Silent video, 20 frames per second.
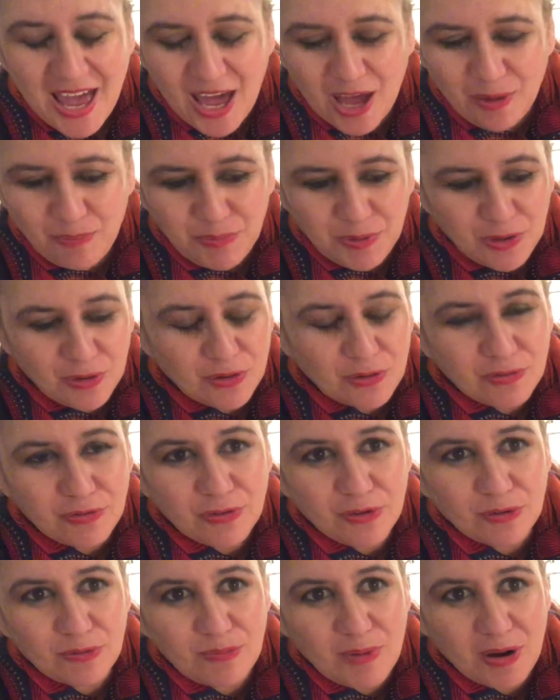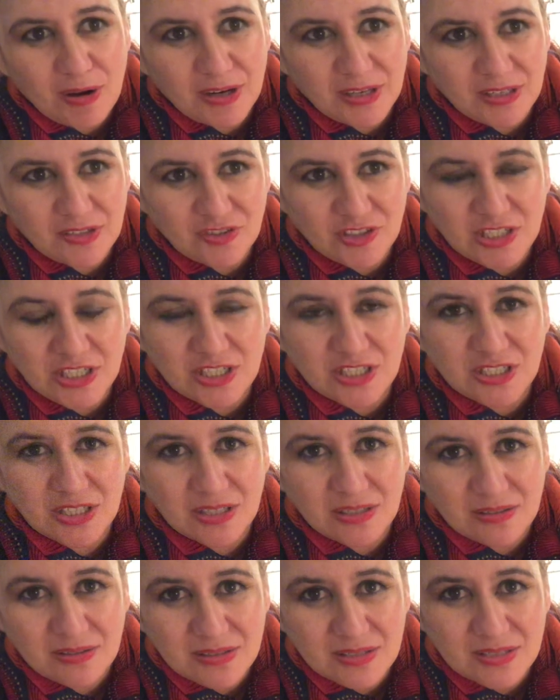our beautiful Māori
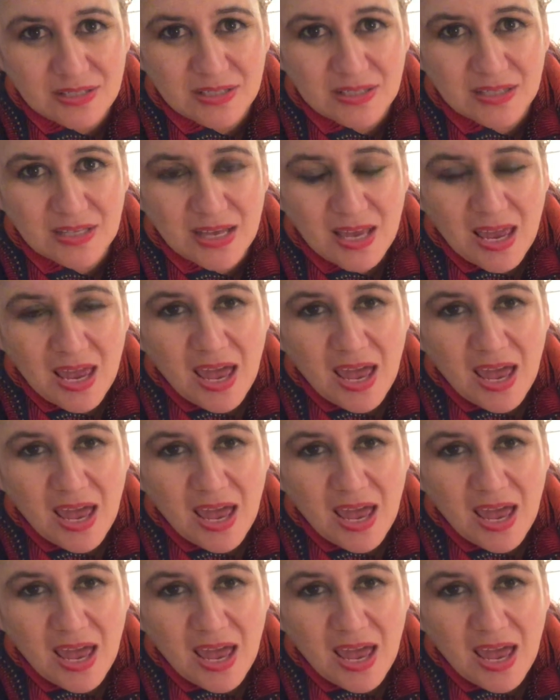traditions,